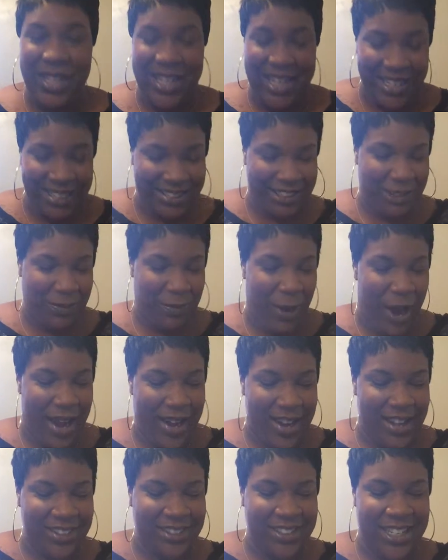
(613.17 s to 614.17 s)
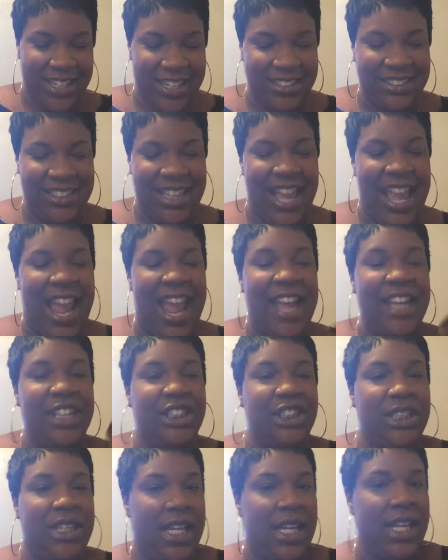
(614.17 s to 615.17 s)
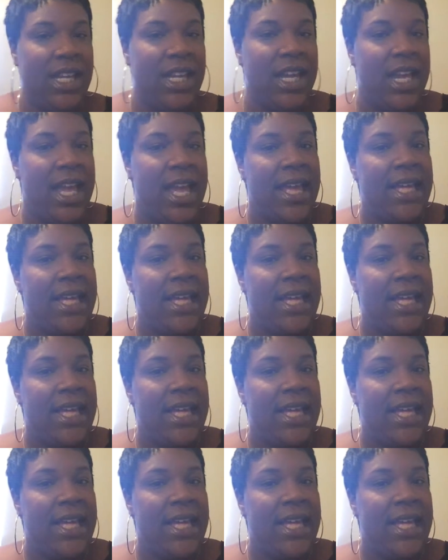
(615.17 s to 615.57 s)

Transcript: Kisses product, and it's the HD